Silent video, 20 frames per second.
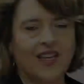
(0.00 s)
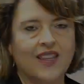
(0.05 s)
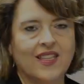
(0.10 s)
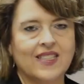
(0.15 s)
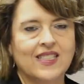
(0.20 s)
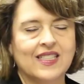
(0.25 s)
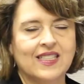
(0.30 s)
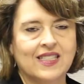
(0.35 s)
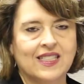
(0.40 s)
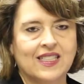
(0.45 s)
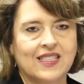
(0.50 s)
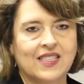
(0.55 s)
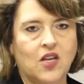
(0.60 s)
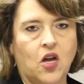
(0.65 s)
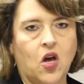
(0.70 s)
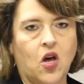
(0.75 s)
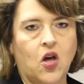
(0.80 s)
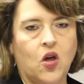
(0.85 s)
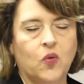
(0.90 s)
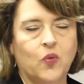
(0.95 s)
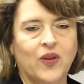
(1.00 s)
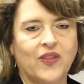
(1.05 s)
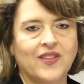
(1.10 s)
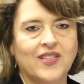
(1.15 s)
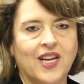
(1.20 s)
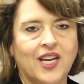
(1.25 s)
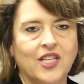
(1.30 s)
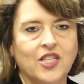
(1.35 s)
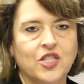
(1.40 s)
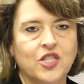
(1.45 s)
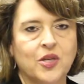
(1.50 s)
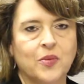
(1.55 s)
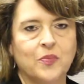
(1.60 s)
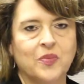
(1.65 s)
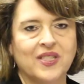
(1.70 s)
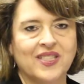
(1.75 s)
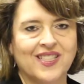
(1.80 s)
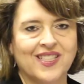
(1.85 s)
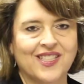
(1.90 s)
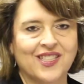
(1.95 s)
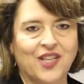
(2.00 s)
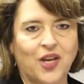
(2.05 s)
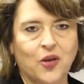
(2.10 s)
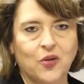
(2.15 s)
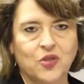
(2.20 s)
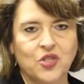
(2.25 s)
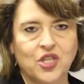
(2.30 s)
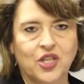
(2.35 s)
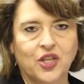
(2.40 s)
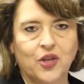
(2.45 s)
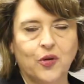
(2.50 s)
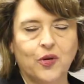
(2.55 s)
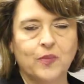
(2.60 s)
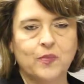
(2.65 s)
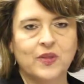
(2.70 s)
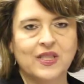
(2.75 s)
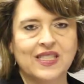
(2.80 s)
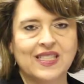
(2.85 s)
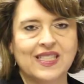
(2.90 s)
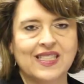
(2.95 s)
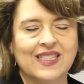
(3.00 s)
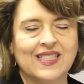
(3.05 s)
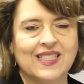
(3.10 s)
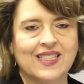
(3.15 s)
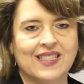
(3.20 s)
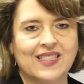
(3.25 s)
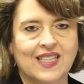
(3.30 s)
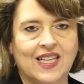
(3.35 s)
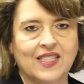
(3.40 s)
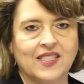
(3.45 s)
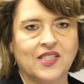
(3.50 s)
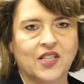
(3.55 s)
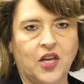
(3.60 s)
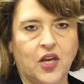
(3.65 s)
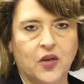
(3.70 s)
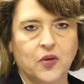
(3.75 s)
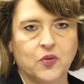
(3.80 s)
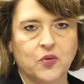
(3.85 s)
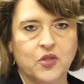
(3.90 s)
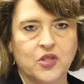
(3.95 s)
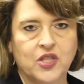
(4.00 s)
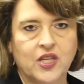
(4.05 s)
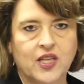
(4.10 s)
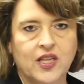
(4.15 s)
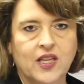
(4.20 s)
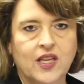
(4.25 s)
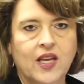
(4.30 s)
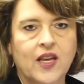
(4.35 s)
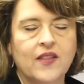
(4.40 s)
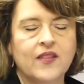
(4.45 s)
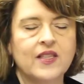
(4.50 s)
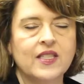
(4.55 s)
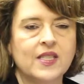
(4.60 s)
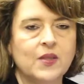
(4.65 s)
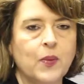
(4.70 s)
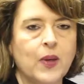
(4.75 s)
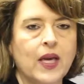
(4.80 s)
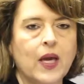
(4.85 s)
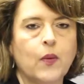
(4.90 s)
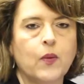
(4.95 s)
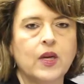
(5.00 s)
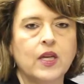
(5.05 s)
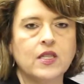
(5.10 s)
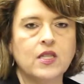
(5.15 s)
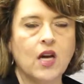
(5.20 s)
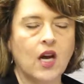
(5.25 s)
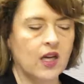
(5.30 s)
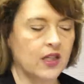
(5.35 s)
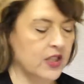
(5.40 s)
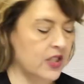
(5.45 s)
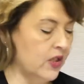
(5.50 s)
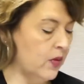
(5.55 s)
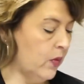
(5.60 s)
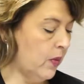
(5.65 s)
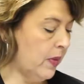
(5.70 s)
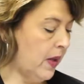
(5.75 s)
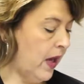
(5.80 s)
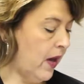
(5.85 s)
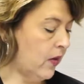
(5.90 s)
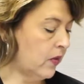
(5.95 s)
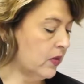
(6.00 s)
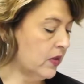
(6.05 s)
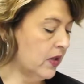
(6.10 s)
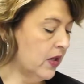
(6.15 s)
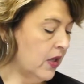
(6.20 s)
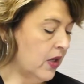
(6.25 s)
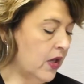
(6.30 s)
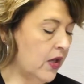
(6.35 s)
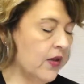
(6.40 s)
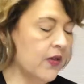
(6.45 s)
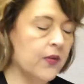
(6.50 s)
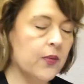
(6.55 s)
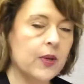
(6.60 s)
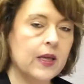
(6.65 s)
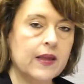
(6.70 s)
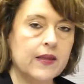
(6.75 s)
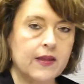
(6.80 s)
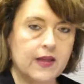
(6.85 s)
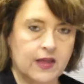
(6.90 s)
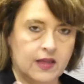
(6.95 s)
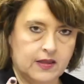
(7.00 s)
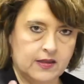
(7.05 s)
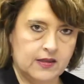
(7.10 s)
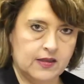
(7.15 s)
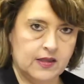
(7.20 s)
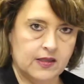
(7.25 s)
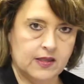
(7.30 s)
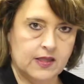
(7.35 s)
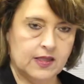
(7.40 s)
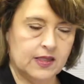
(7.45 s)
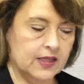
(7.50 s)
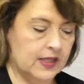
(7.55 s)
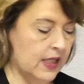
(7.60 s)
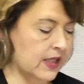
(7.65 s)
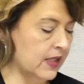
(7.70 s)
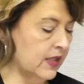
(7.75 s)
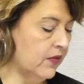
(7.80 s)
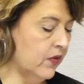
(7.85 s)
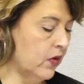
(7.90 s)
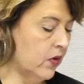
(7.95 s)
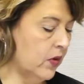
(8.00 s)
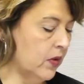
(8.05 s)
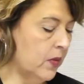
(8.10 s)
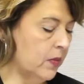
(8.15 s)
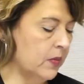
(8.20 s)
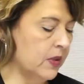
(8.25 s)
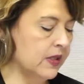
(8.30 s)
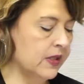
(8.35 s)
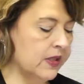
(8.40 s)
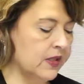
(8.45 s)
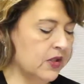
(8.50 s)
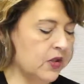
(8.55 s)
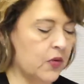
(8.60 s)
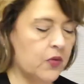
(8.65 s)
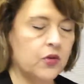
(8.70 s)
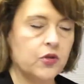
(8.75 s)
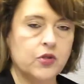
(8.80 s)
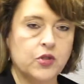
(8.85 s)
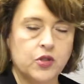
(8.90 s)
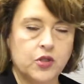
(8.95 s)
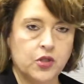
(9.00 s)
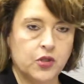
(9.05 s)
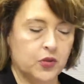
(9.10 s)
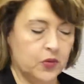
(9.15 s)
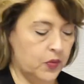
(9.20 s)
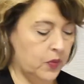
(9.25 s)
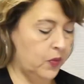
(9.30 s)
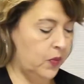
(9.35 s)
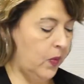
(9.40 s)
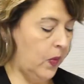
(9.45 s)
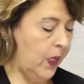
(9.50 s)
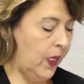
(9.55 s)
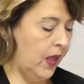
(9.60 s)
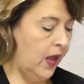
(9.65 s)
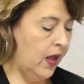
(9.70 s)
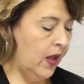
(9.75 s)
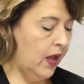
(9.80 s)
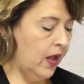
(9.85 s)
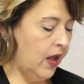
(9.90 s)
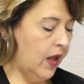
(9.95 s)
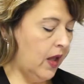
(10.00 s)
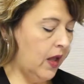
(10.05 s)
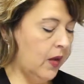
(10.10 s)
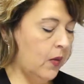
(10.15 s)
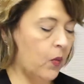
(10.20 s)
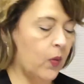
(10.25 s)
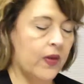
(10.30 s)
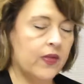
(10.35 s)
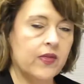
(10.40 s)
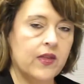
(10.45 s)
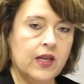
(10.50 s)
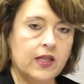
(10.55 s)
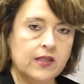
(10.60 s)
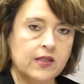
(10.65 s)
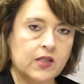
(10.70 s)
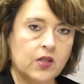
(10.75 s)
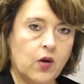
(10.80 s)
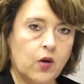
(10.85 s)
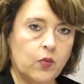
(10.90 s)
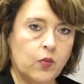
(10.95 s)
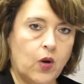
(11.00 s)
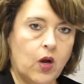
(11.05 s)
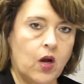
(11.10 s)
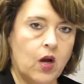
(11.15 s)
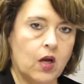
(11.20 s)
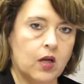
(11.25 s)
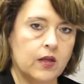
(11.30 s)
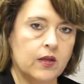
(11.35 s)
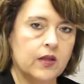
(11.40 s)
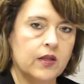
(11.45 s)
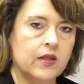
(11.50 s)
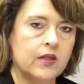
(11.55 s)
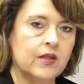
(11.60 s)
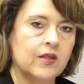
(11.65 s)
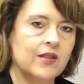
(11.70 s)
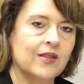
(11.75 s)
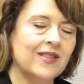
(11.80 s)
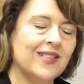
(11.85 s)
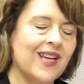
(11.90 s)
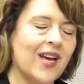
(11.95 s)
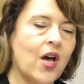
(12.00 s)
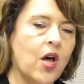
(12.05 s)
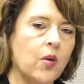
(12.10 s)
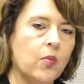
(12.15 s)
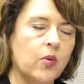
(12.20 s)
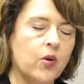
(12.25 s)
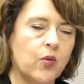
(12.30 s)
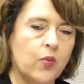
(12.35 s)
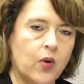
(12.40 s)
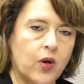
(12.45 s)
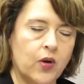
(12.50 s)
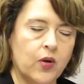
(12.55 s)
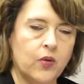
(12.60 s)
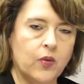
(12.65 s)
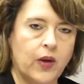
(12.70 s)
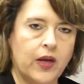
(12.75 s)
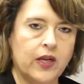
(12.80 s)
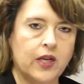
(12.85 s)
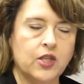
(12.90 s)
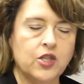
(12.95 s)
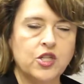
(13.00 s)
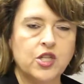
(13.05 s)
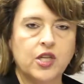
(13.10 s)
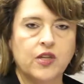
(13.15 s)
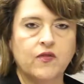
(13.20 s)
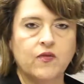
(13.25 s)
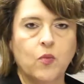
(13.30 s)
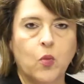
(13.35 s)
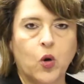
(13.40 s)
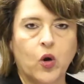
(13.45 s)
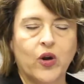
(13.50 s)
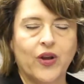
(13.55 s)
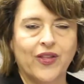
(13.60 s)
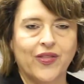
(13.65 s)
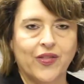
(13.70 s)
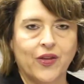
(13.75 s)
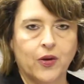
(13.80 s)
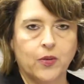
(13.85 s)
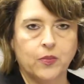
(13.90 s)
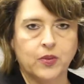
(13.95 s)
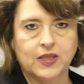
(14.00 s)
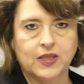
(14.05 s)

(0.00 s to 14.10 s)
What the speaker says: Hi, this is Lisa Hall with Tight Ship Business Coaching, your business success coach. This week I want to talk to you about three things that successful business owners do when things go wrong to help grow and achieve more in their